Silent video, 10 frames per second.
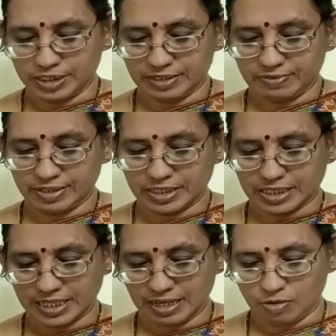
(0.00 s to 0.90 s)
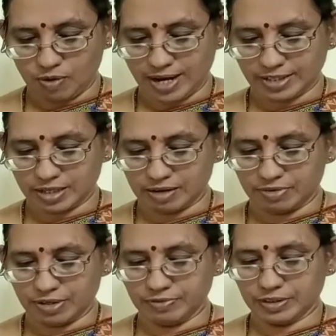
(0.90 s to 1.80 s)
tree was still quite
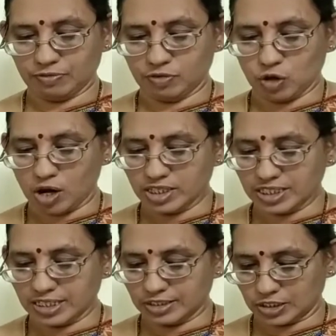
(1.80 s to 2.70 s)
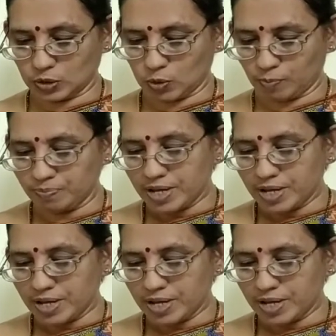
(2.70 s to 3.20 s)
covered with frost and snow,